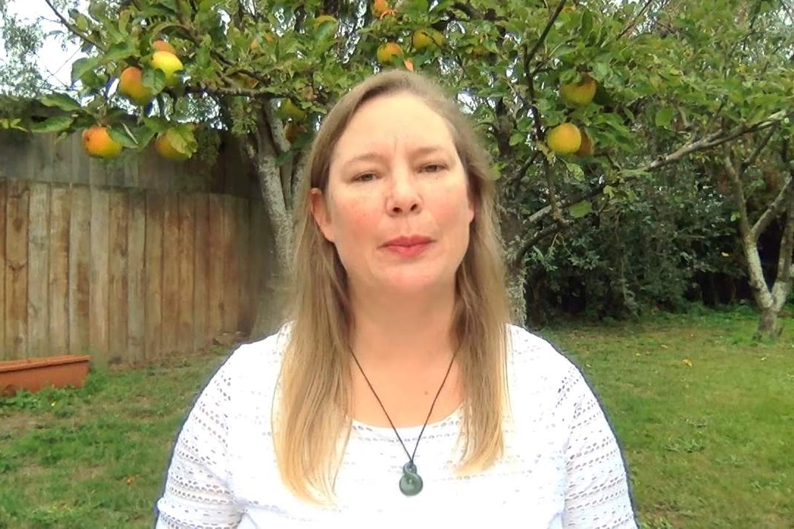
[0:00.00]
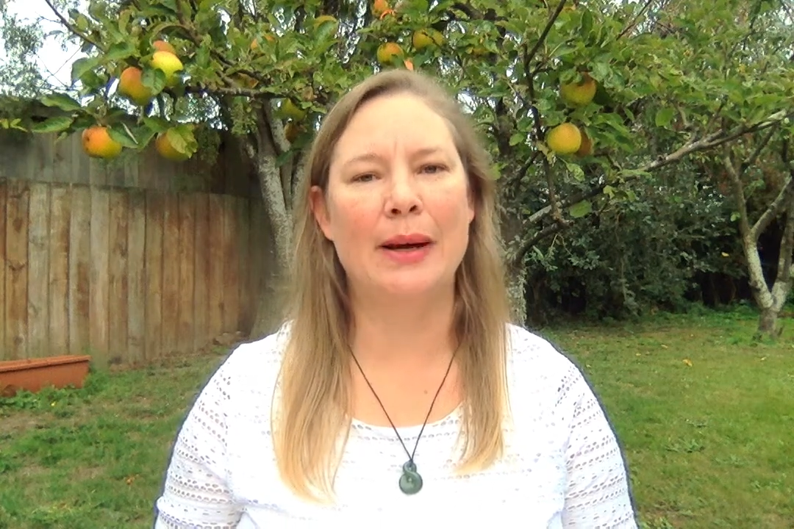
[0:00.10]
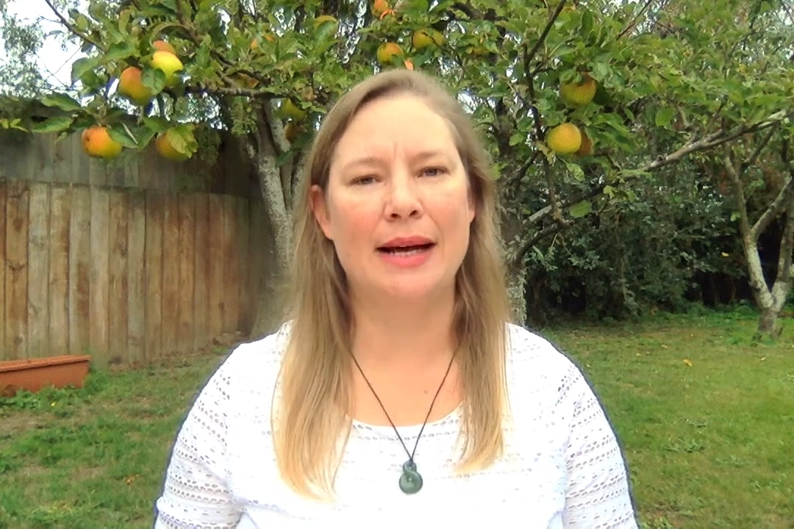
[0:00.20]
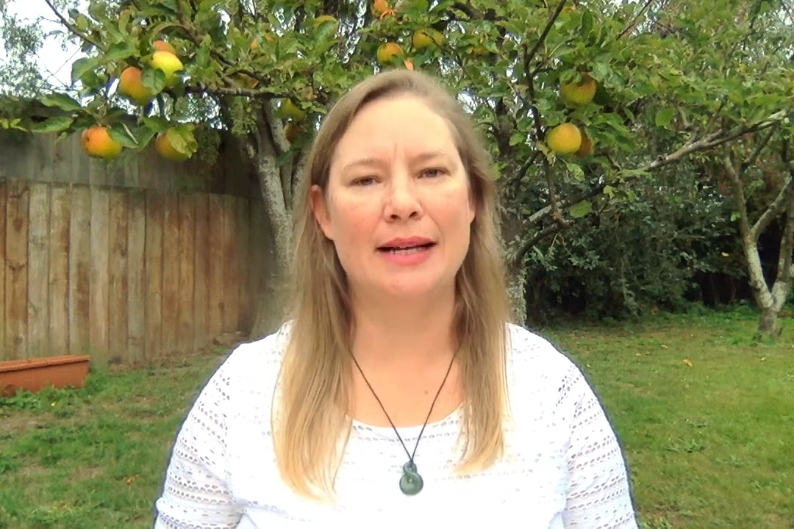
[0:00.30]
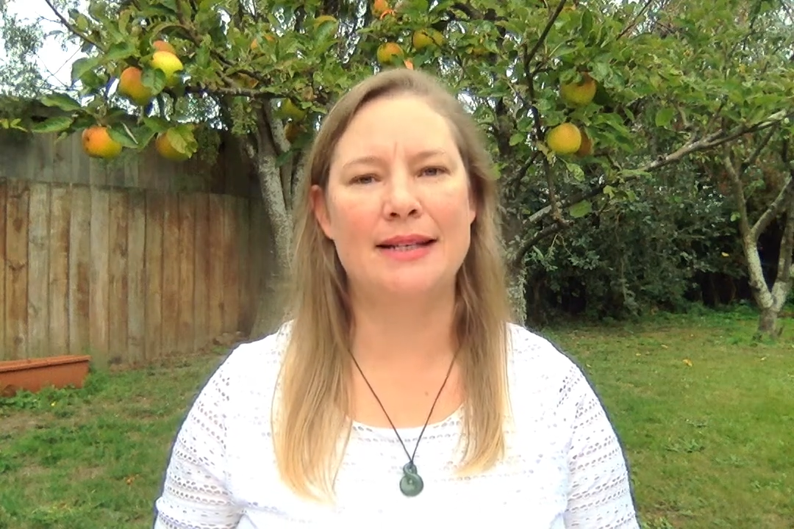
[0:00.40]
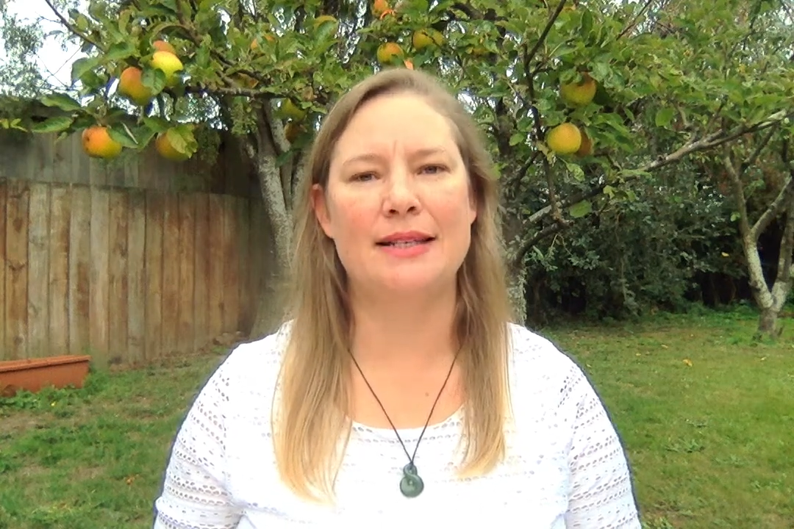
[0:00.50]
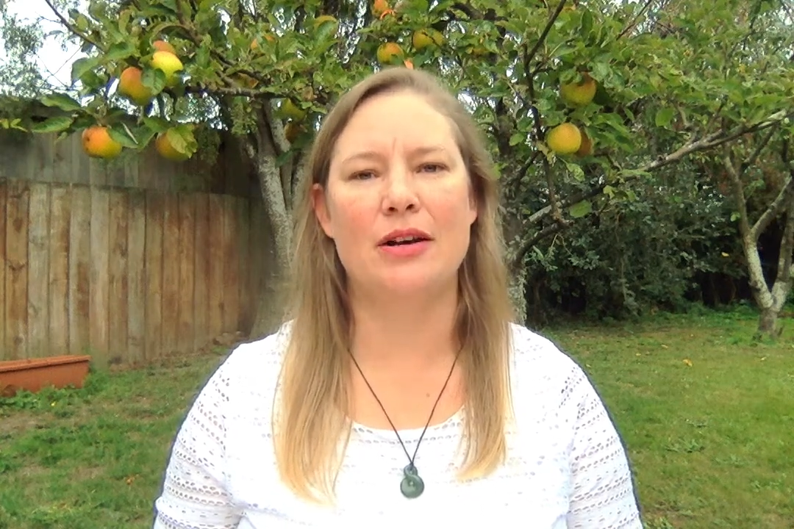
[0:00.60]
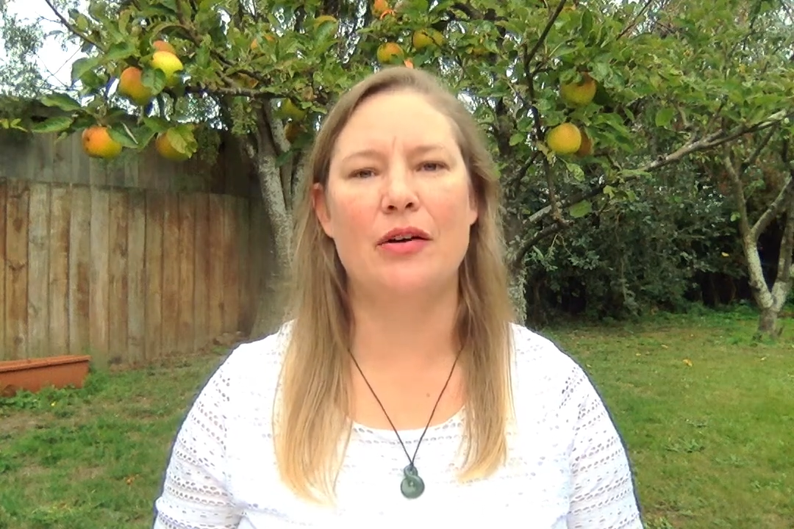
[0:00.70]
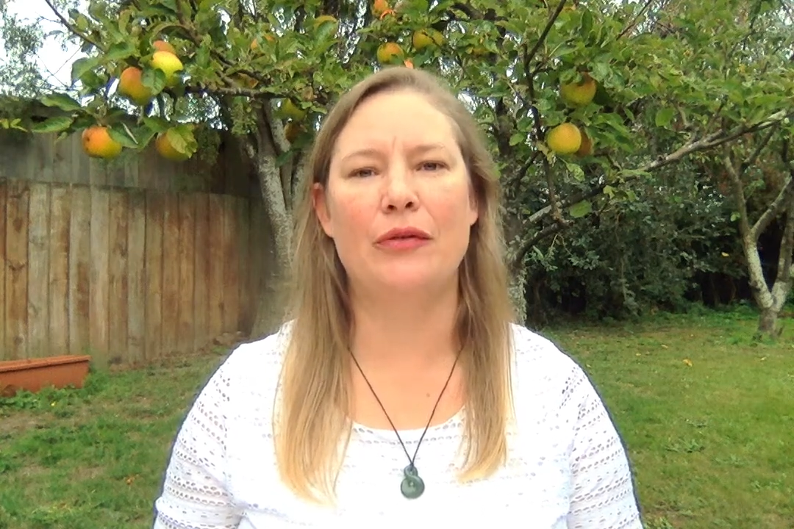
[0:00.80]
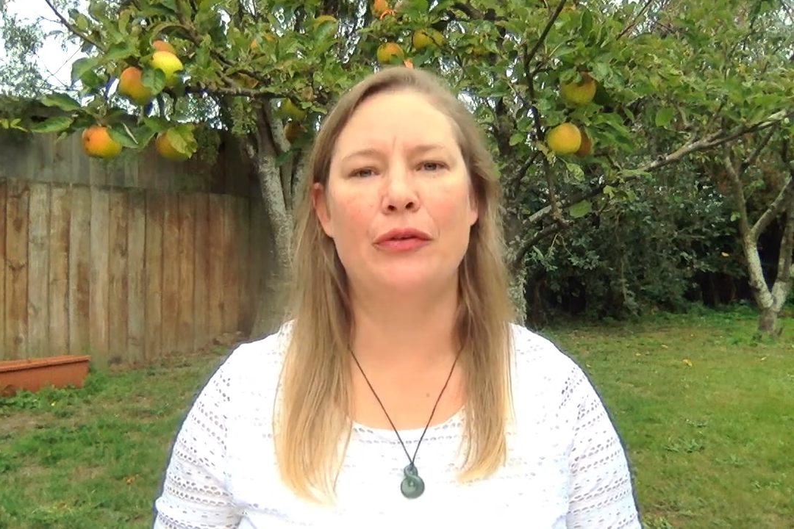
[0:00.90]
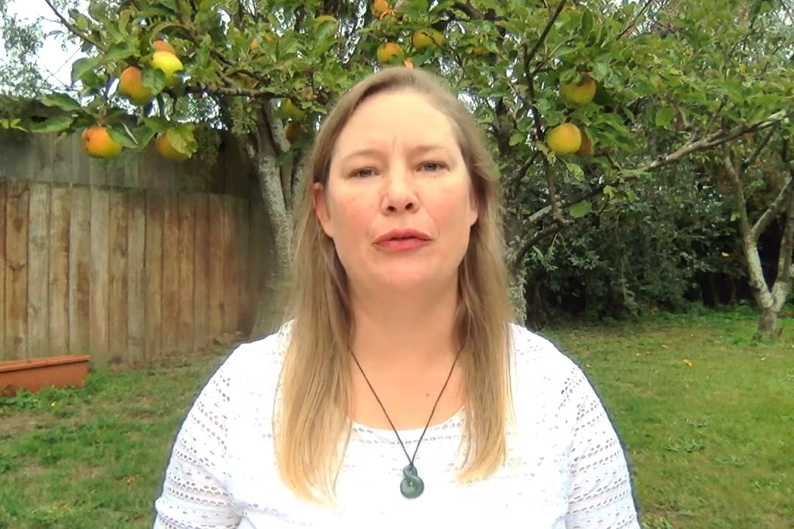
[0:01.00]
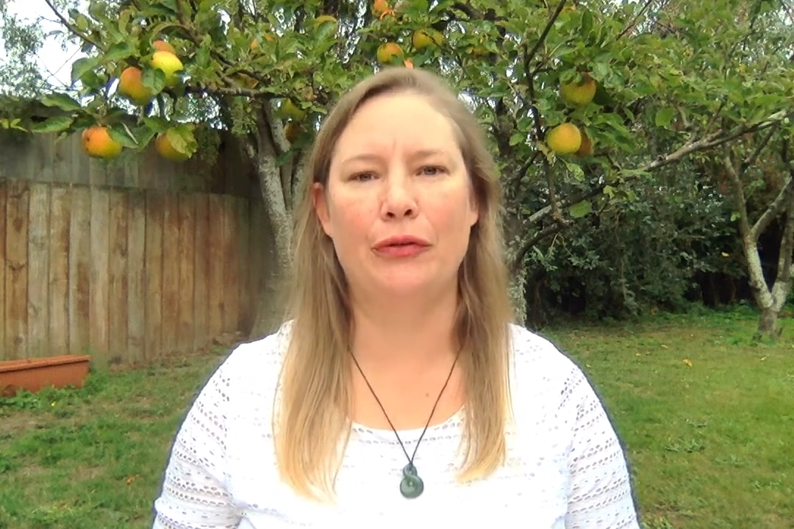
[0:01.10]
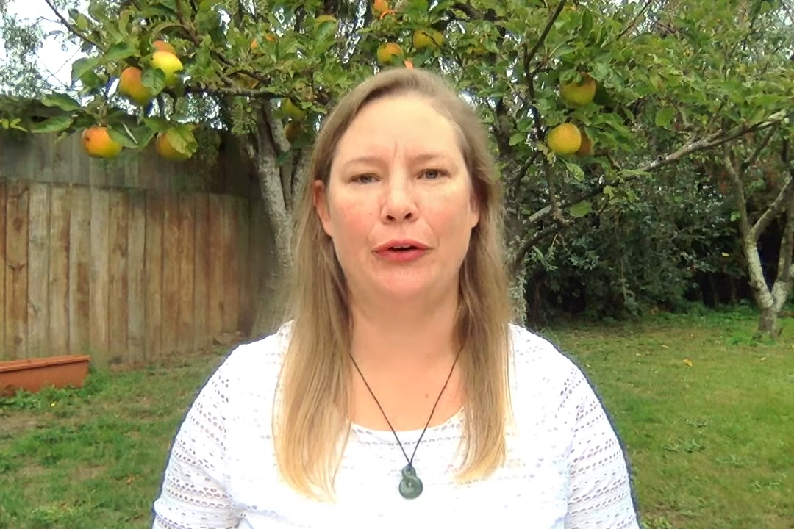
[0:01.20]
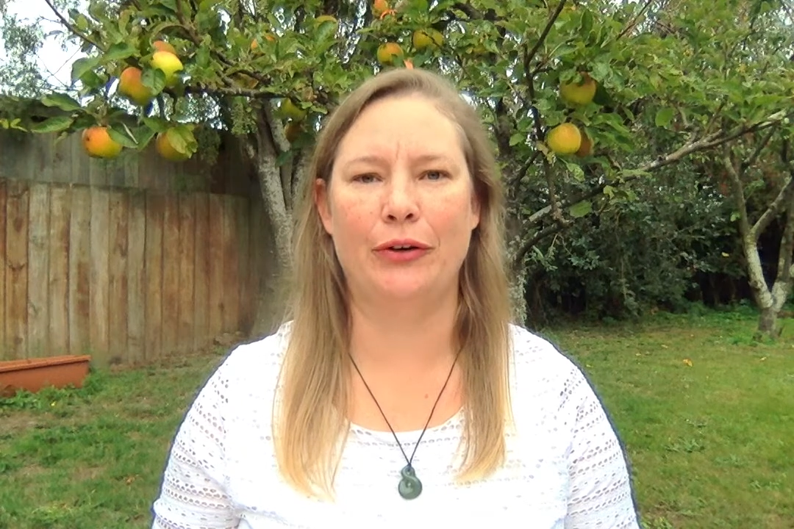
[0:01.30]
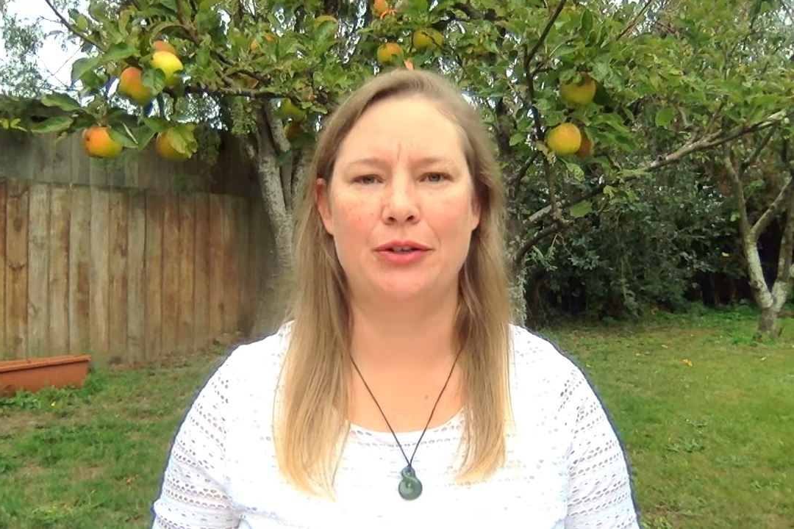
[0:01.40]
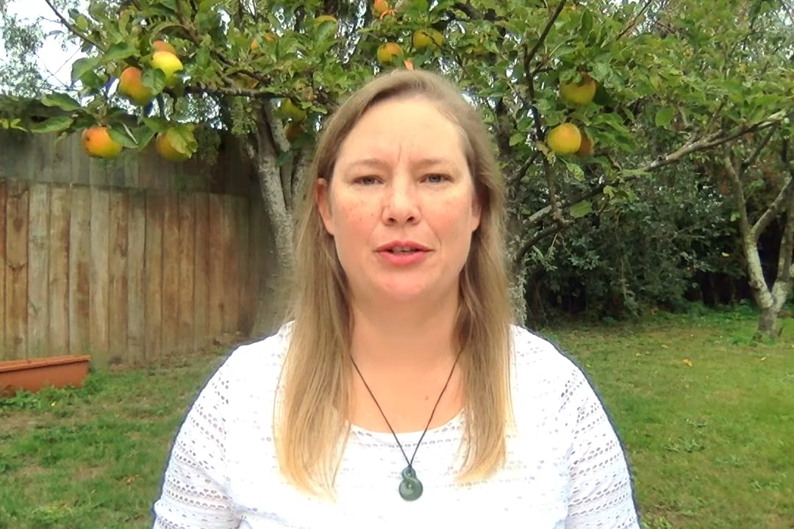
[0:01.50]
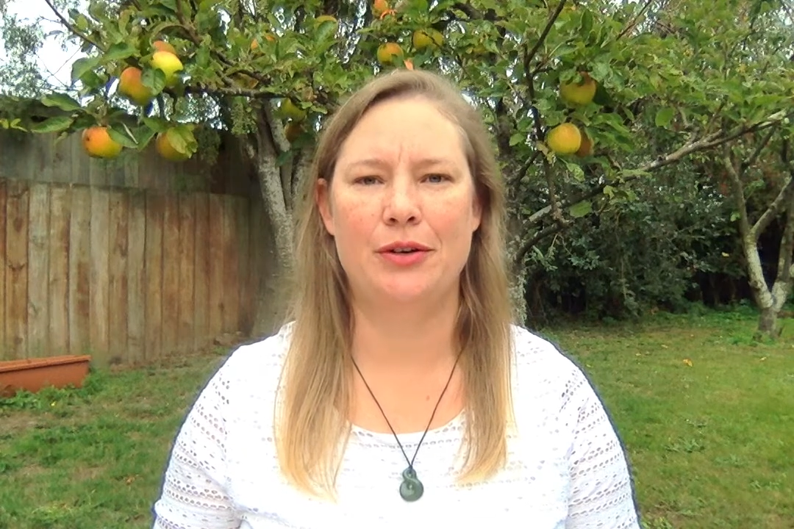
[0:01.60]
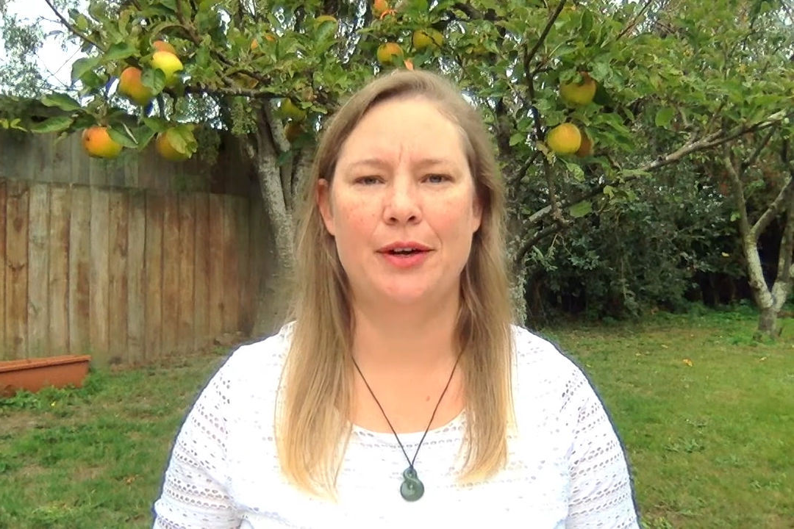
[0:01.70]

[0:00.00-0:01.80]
parts of a fruit.